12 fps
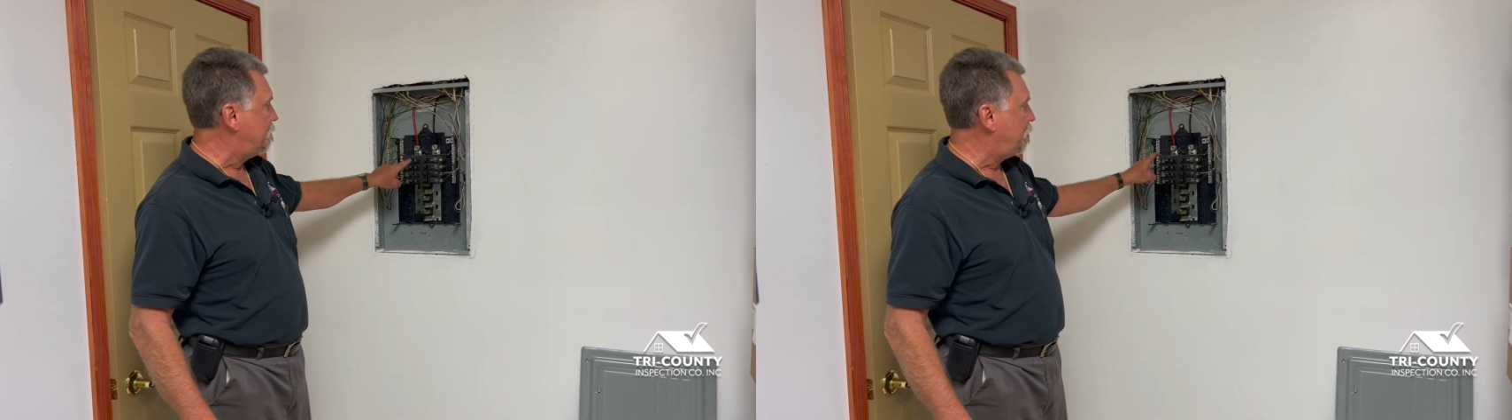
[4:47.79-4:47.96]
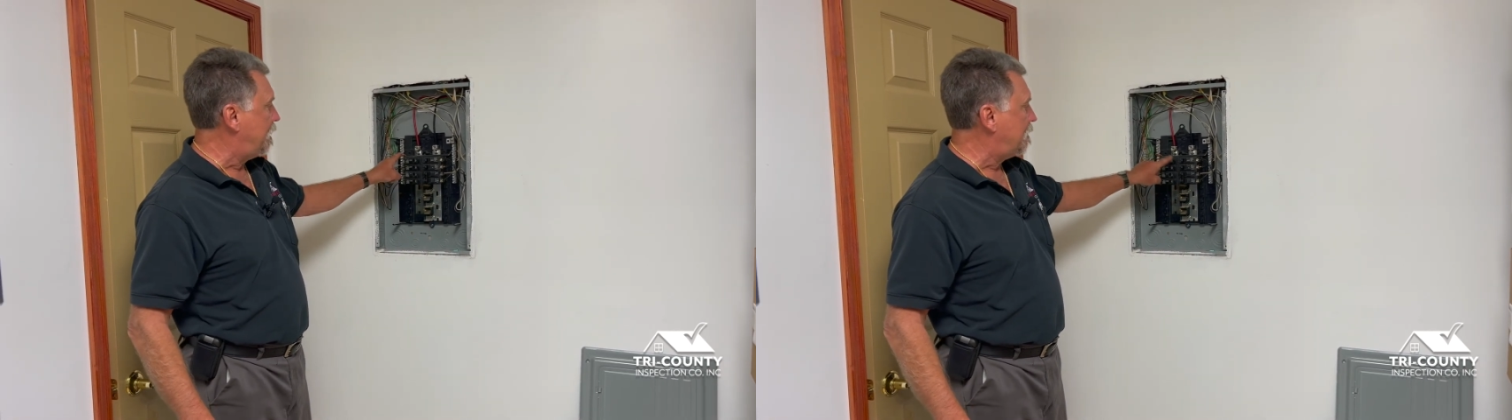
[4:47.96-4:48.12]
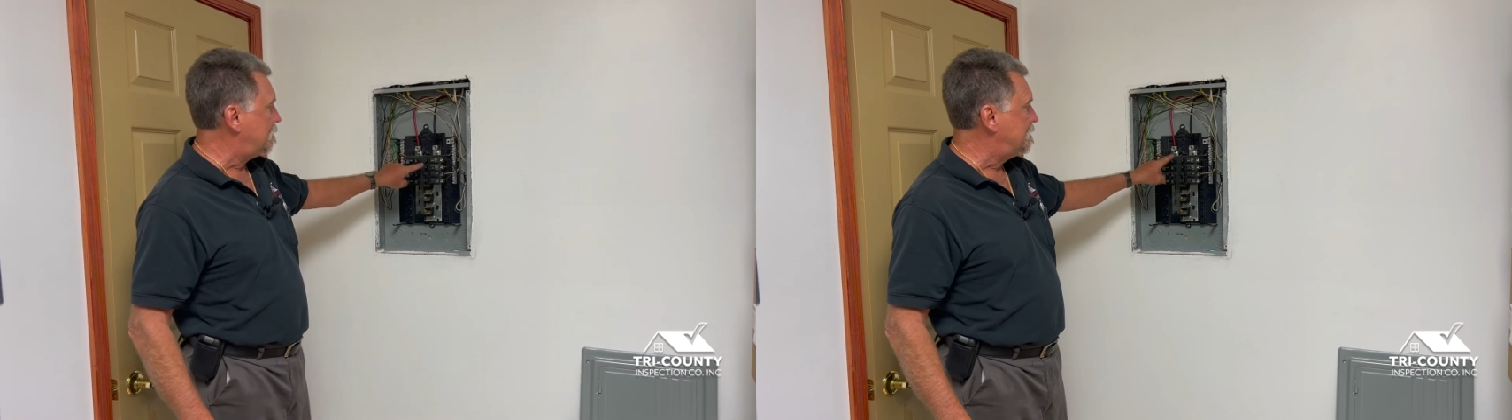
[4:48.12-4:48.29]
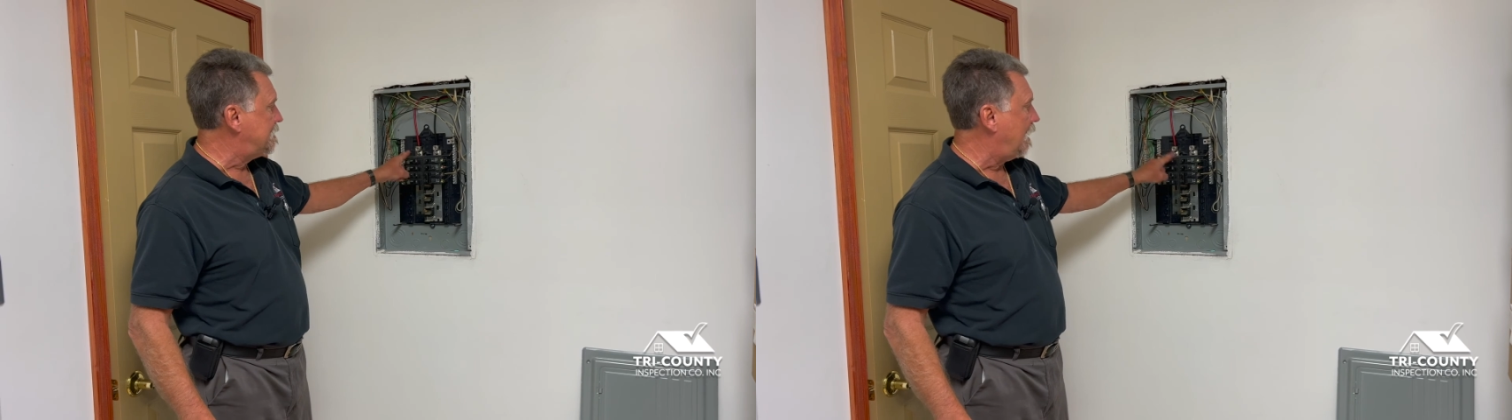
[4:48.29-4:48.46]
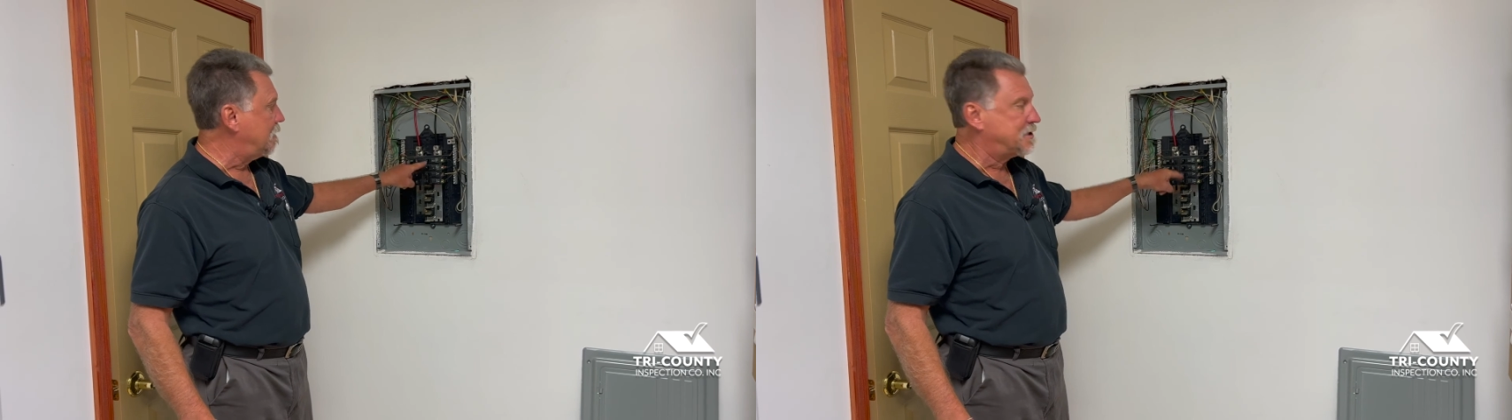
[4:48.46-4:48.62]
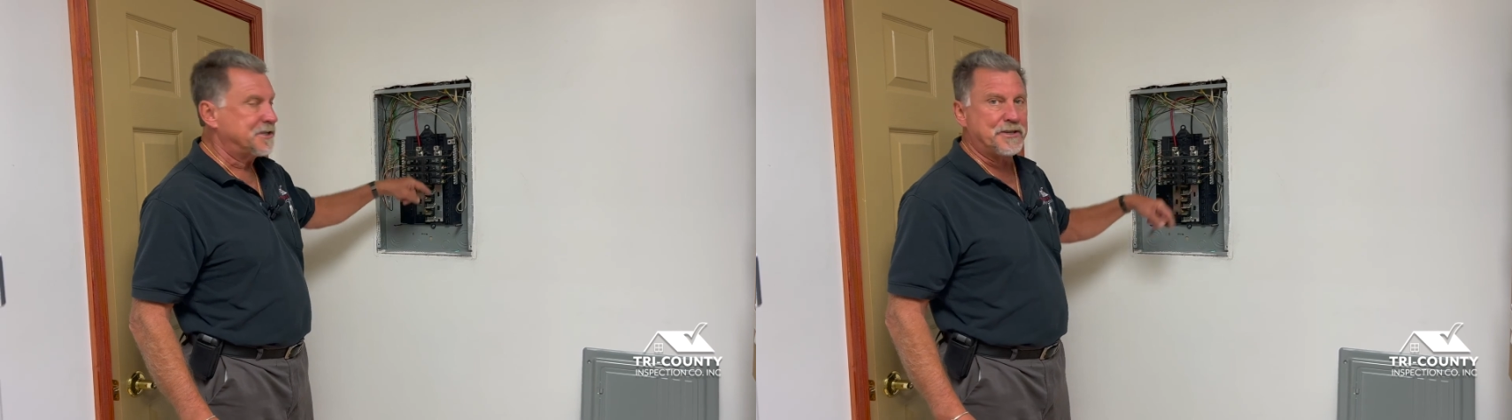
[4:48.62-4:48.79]
and breaker
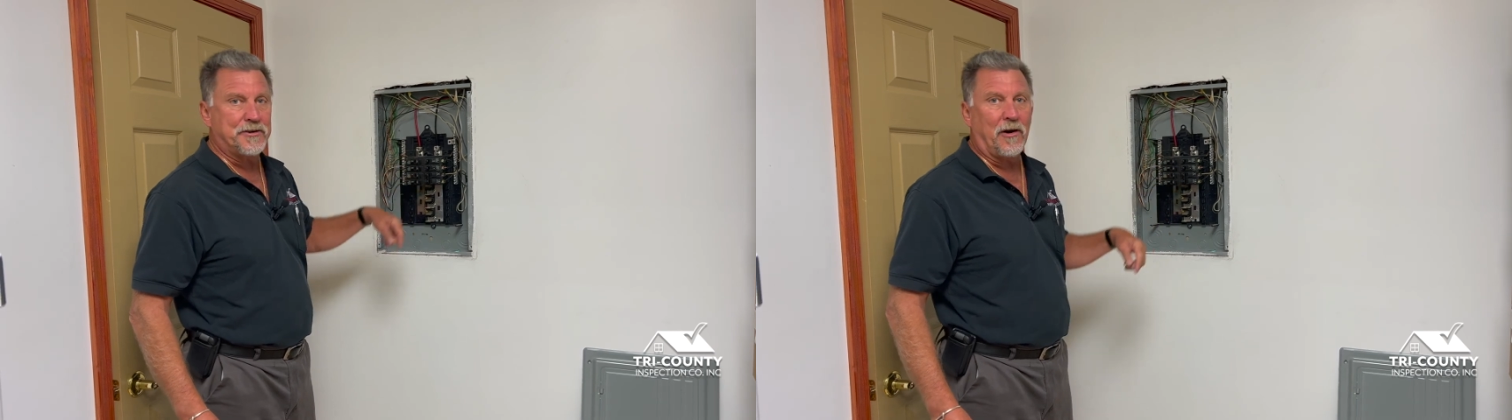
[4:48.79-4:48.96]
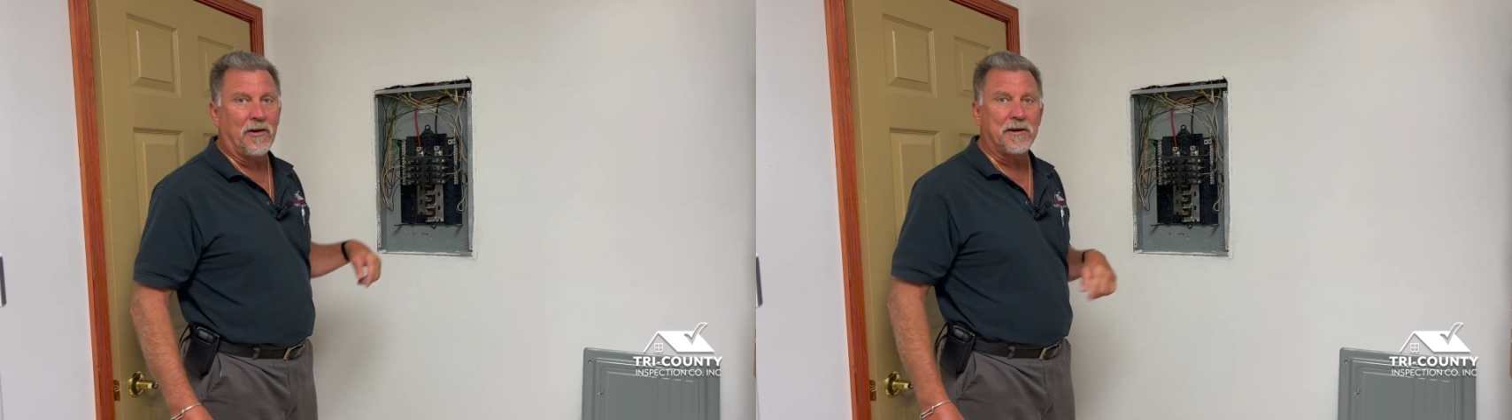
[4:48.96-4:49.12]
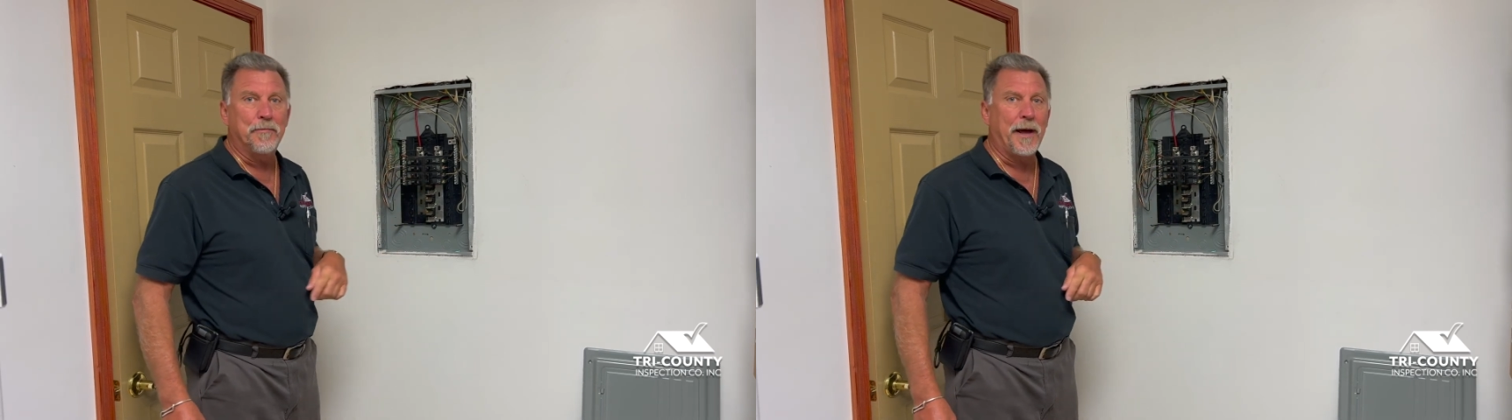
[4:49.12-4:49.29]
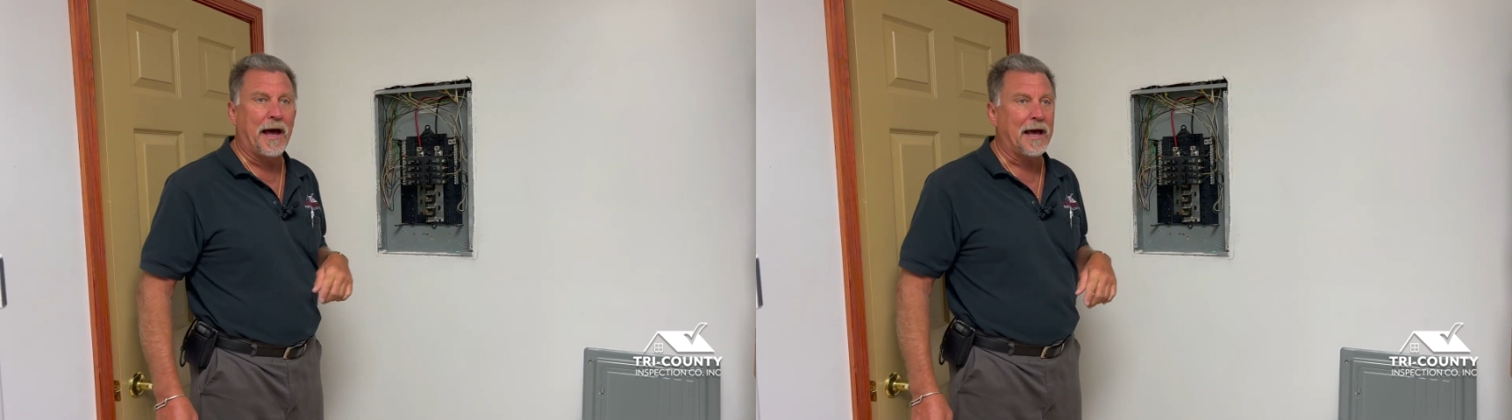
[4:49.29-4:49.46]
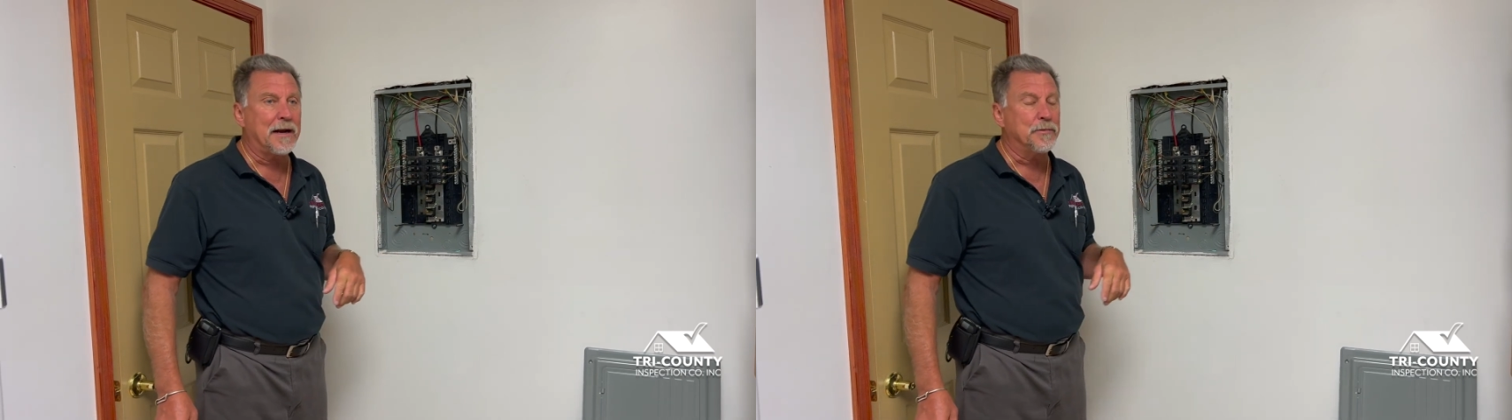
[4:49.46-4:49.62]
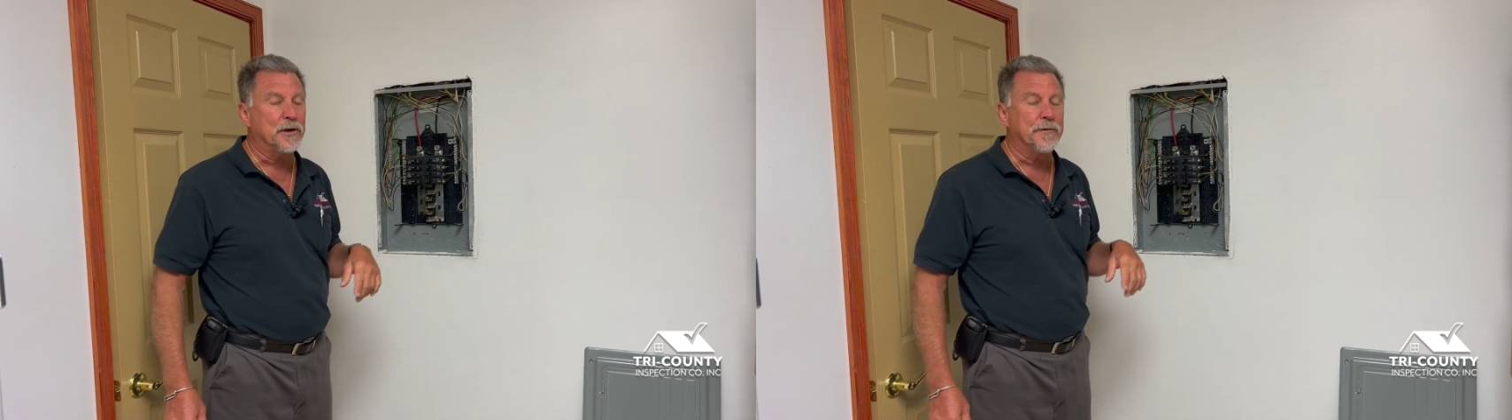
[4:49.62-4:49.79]
sizes are all
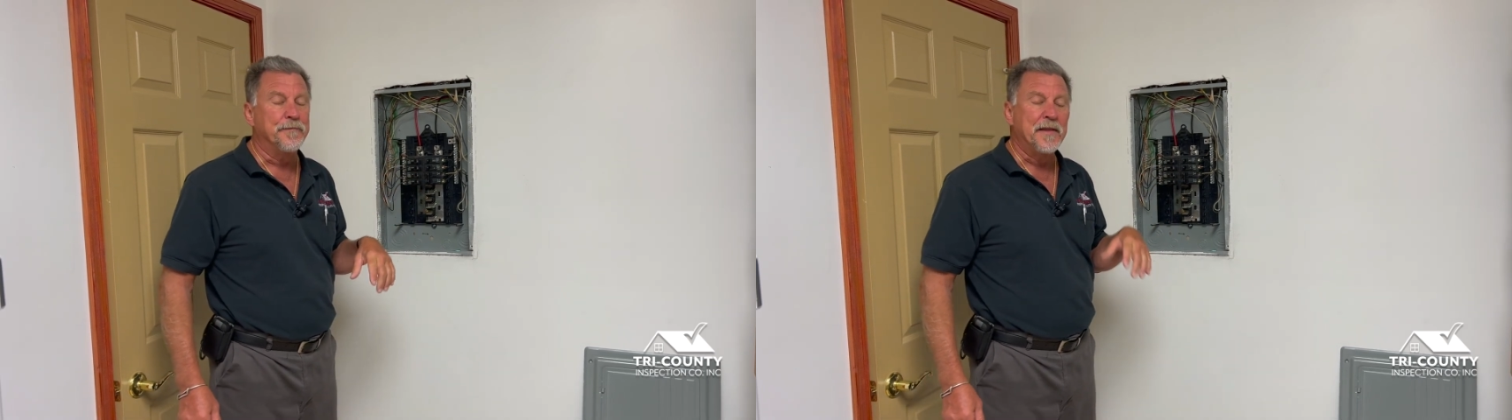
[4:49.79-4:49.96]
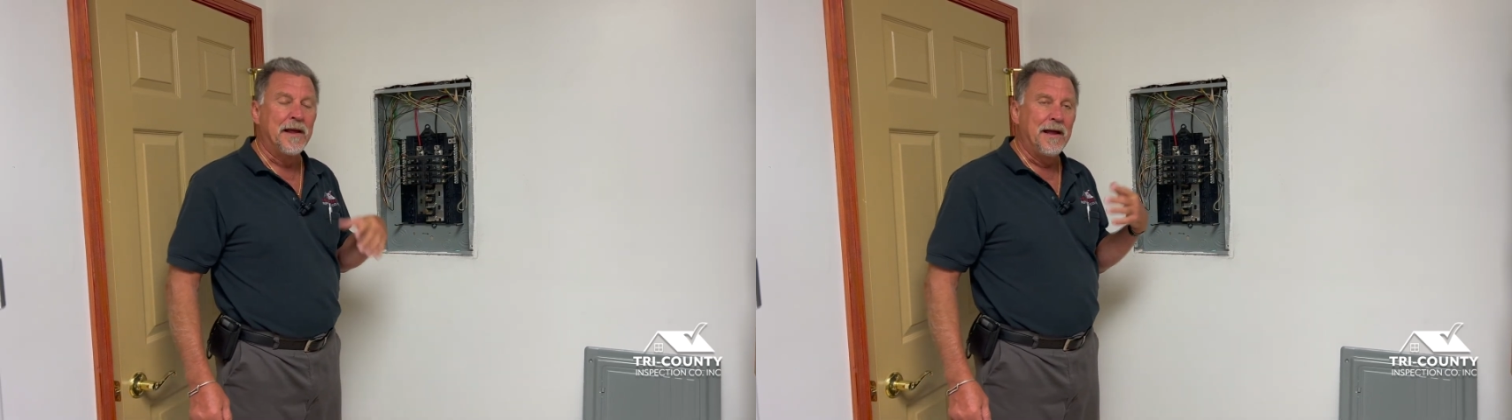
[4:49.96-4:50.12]
compatible.